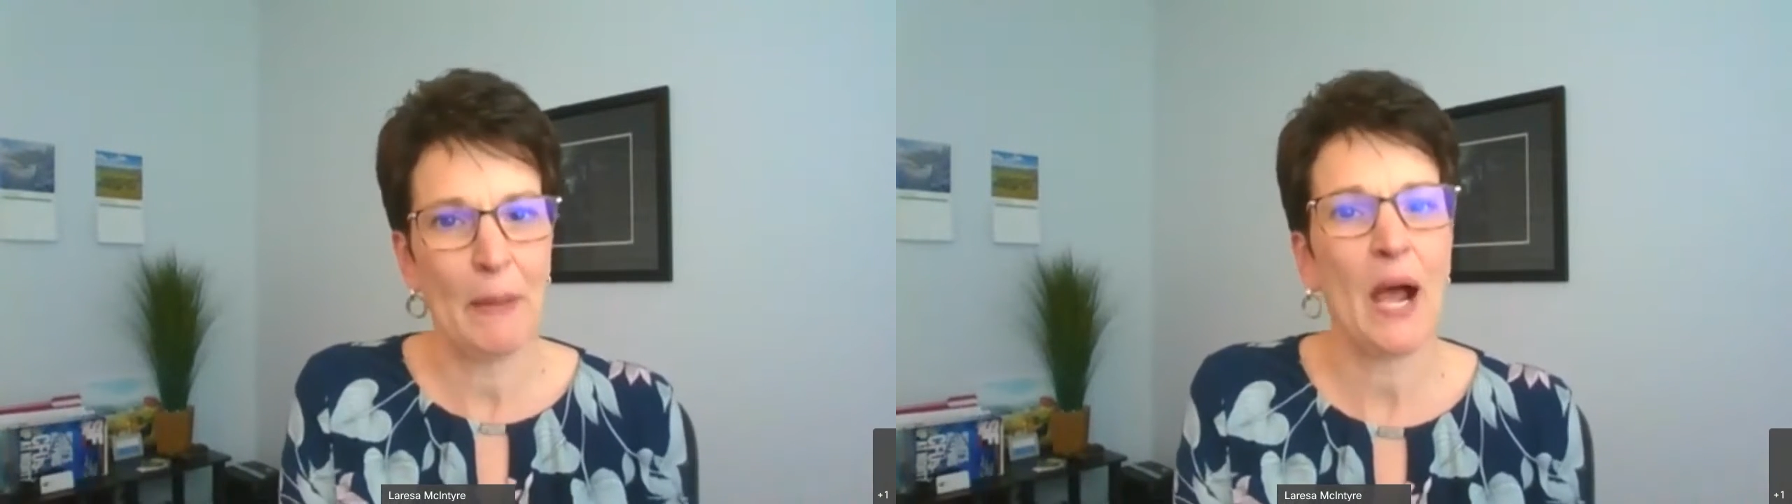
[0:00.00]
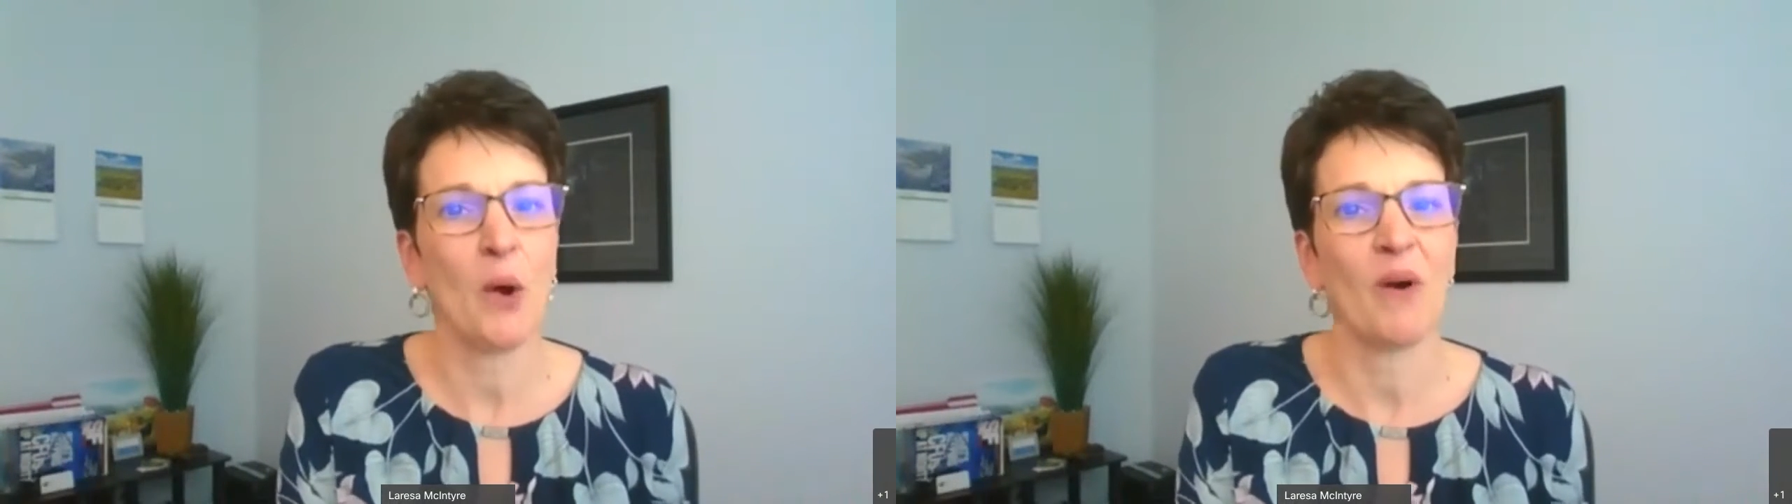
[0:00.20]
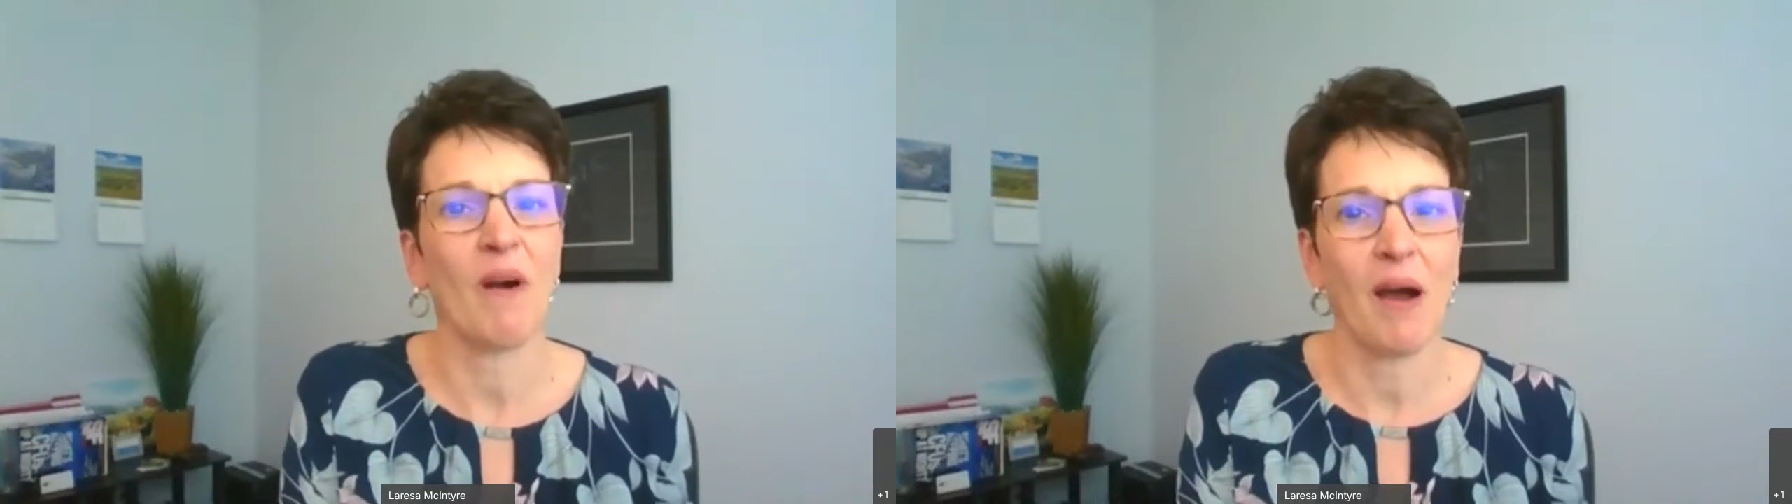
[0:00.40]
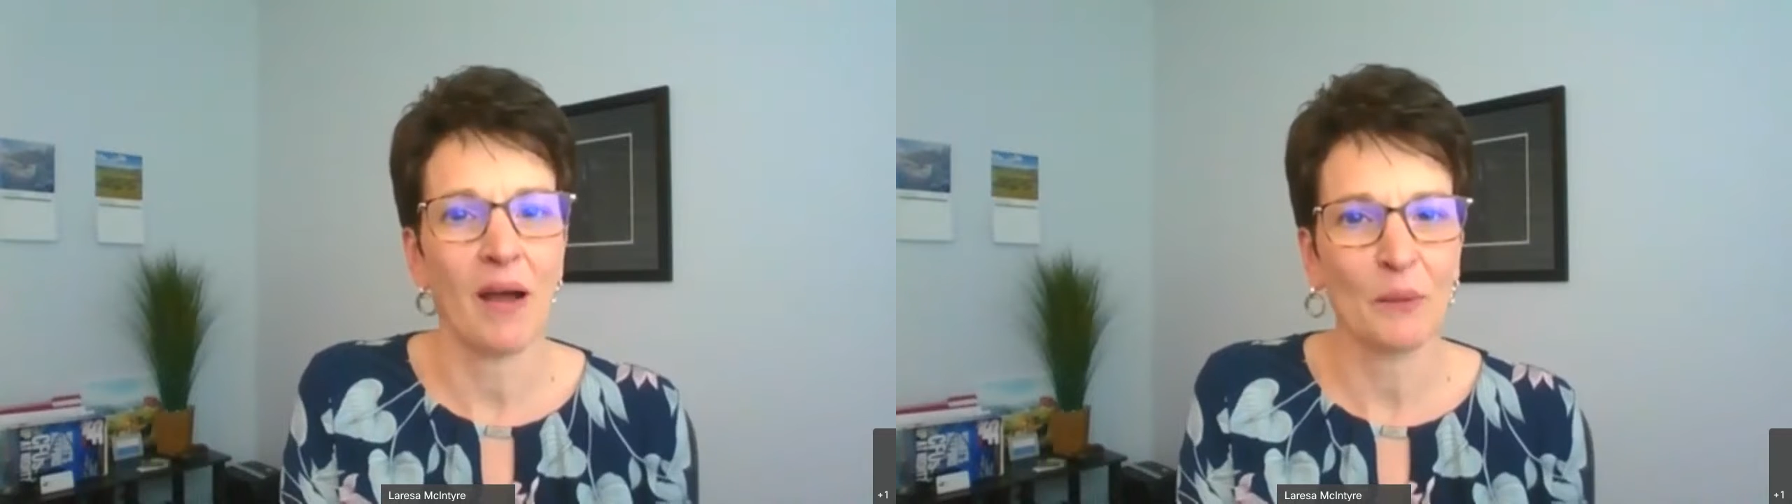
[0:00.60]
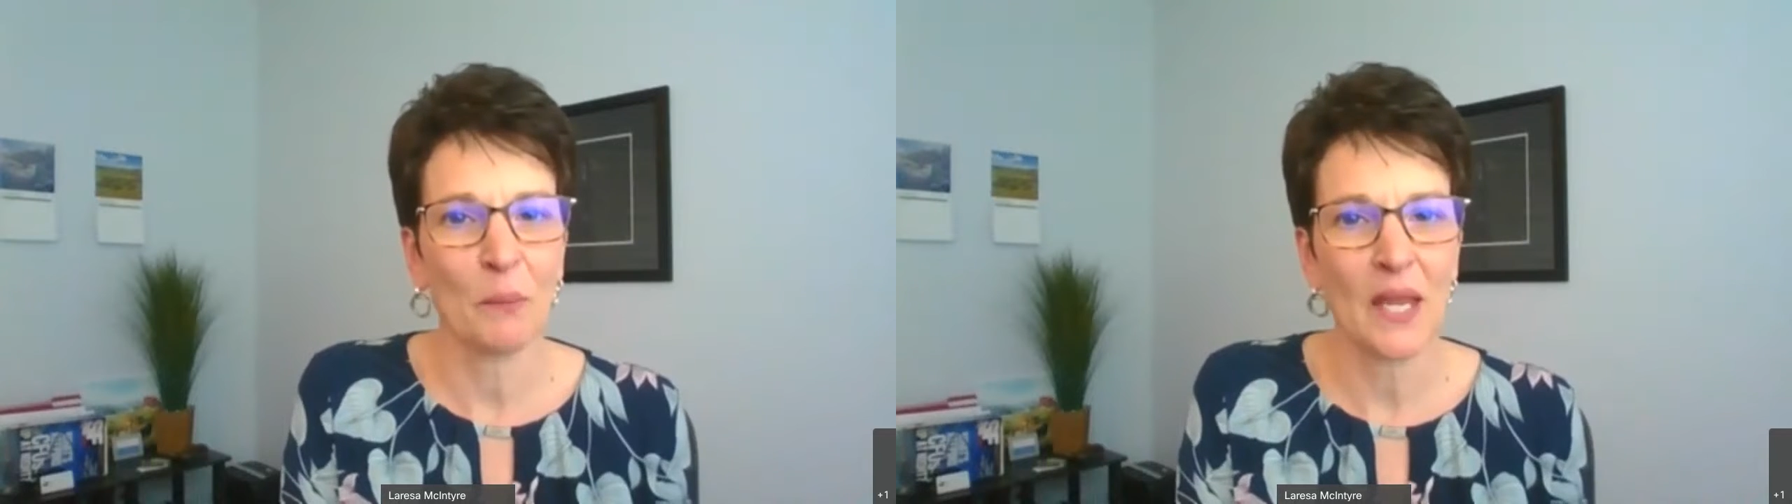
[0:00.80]
Power
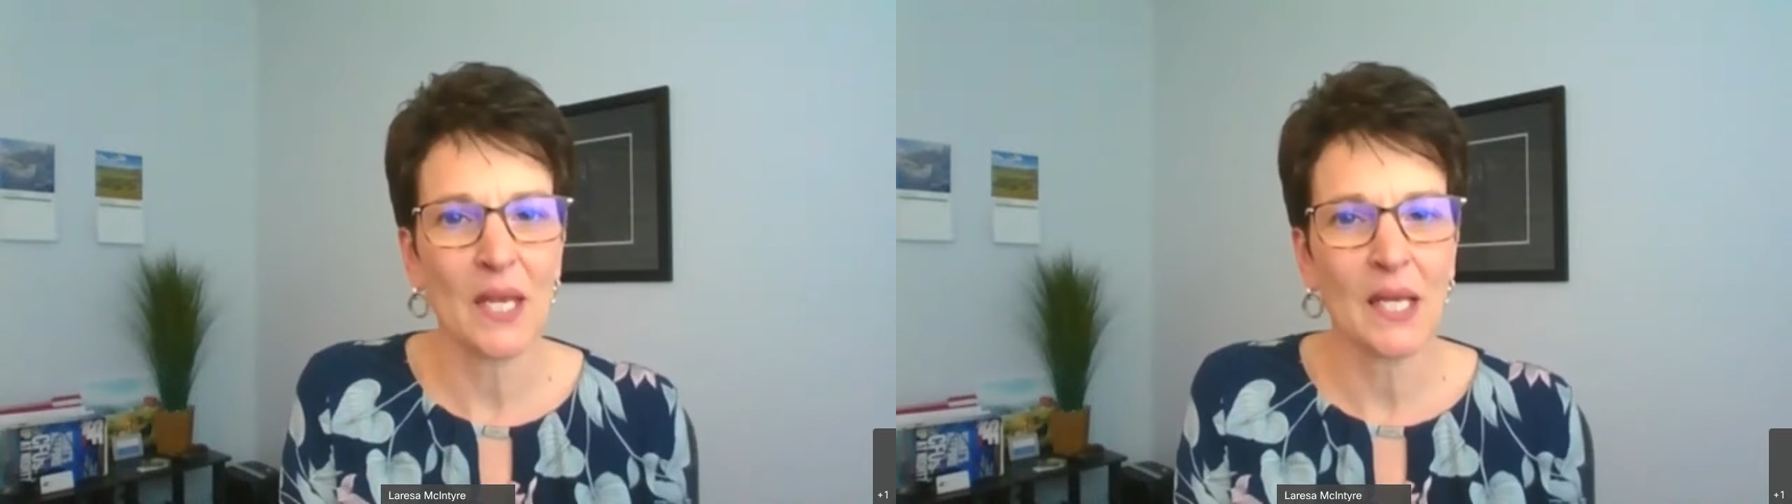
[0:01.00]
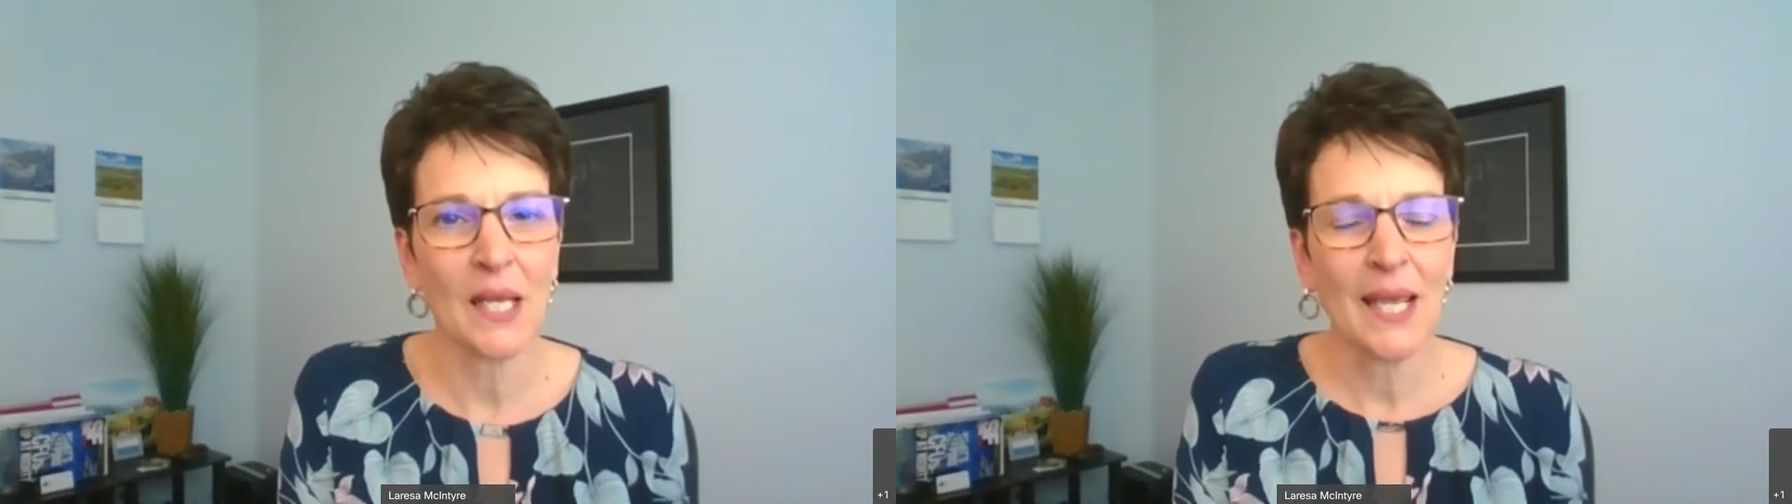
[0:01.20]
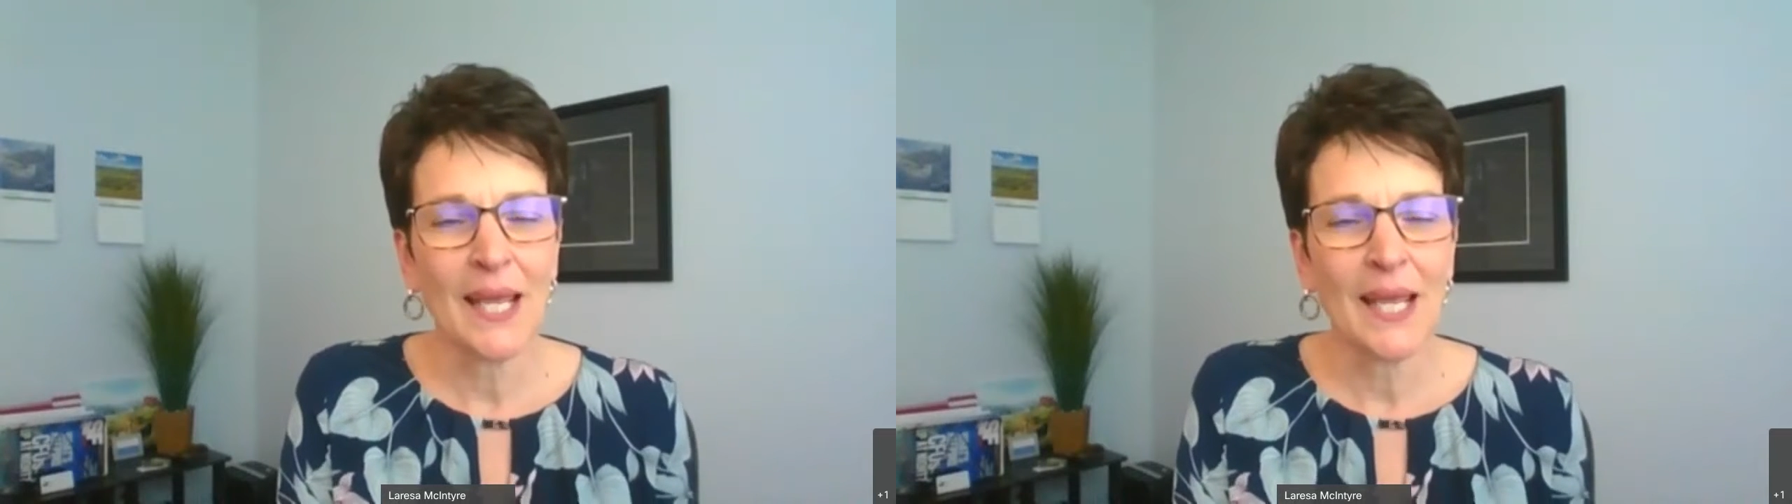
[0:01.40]
Automate,